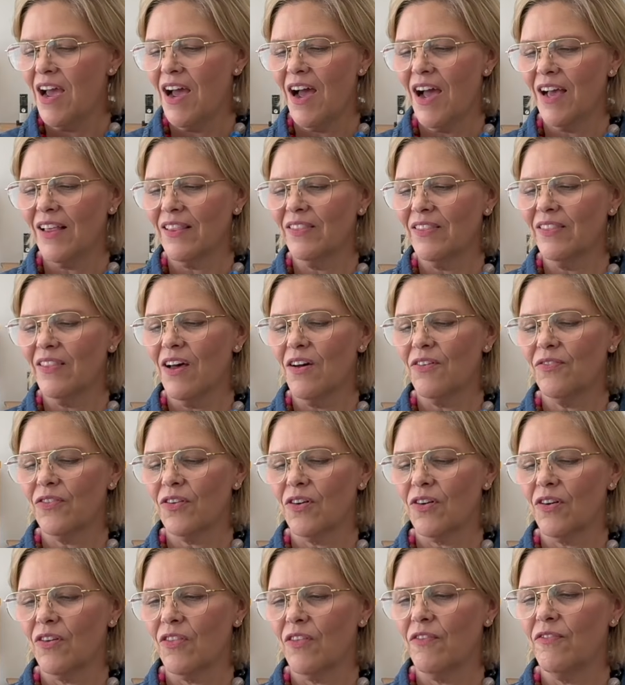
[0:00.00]
I love
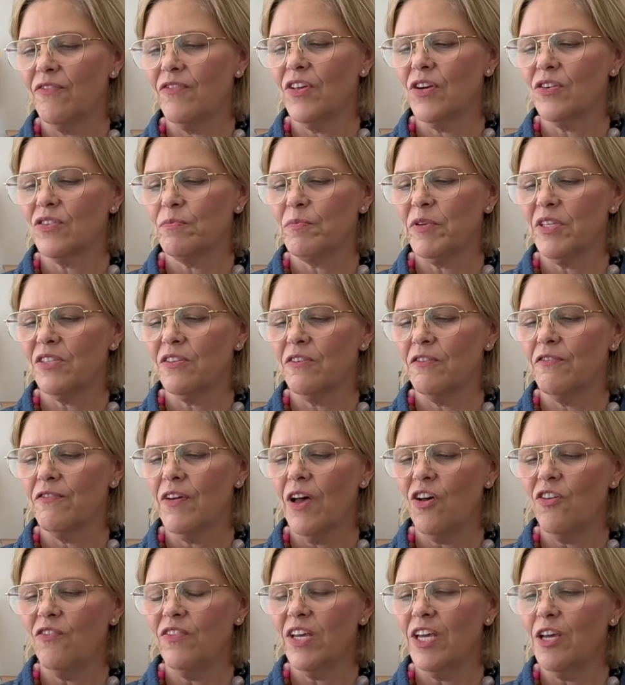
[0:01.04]
her. There's bits of
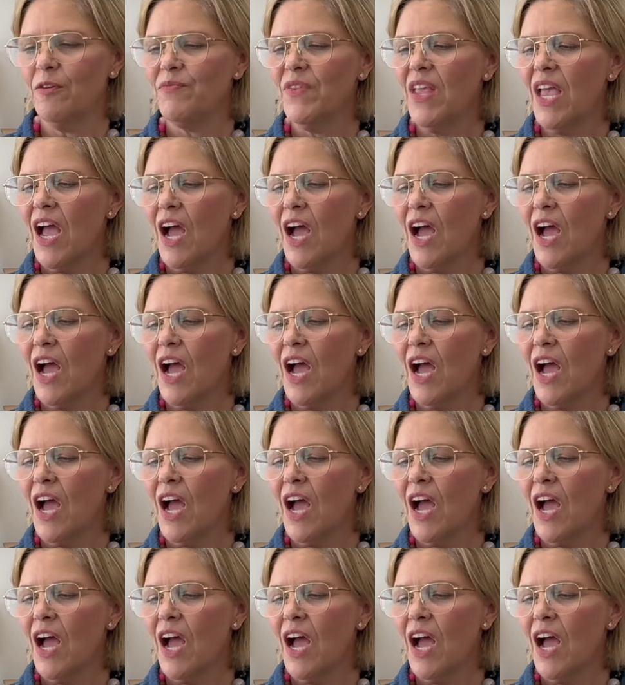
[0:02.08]
velvet.